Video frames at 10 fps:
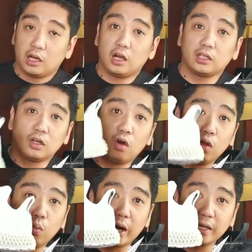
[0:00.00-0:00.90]
Got the
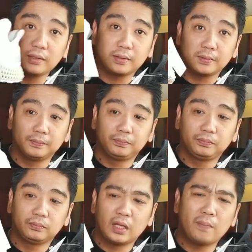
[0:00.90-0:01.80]
all white.
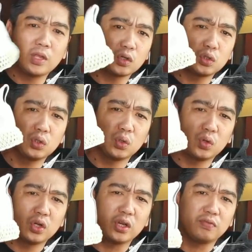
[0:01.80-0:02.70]
I'm not
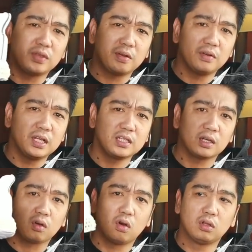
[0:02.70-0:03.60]
sure if they release
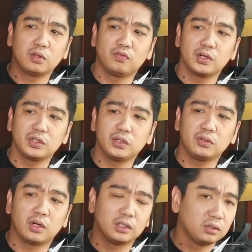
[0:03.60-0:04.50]
a colored version
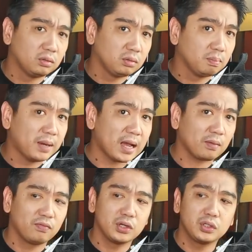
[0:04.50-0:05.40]
or a black
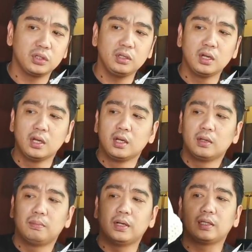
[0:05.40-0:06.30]
version,
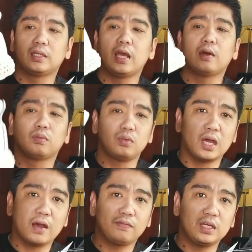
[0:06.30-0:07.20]
but yeah, we
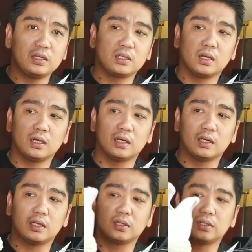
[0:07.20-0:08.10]
have these
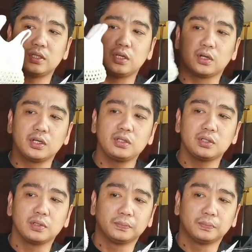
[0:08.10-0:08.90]
uh, sneakers